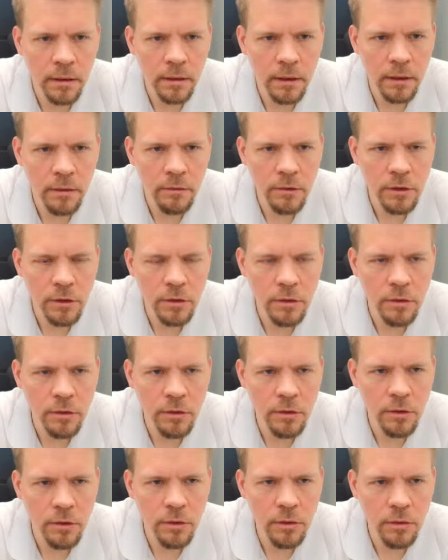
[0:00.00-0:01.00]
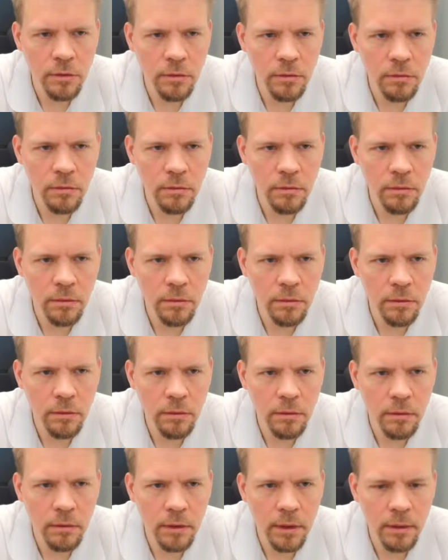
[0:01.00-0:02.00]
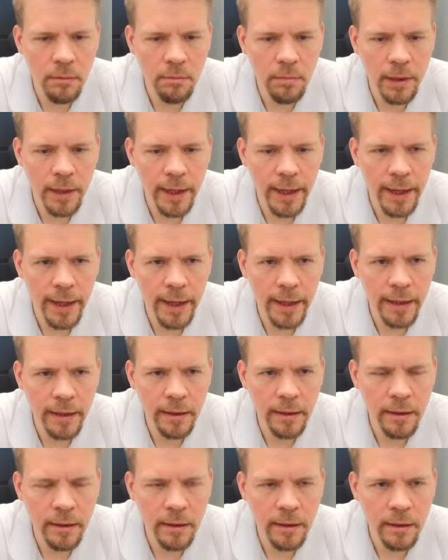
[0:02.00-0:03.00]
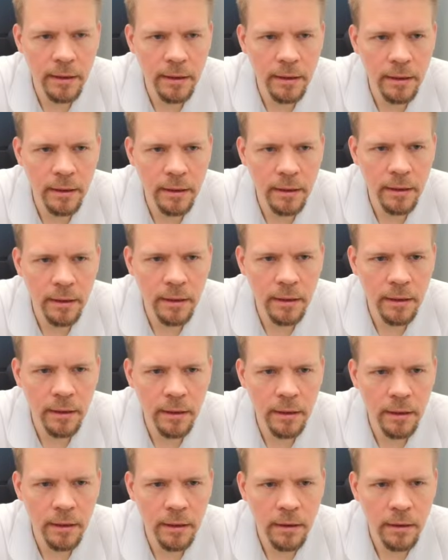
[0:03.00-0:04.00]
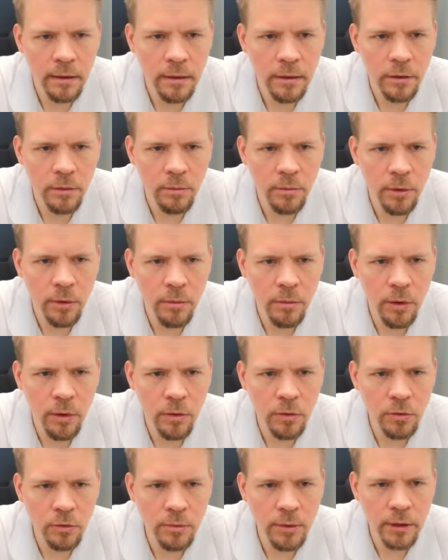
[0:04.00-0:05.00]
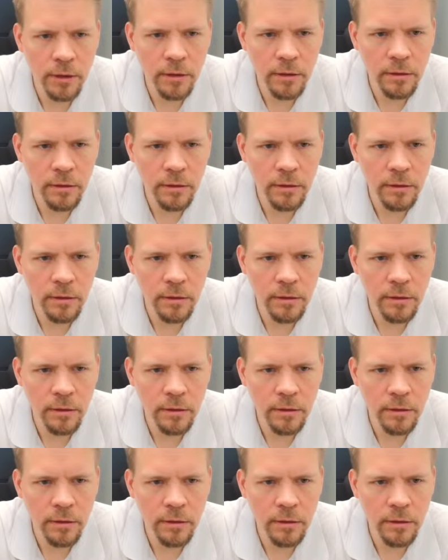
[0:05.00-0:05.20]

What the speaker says: There was also a plan to promote, but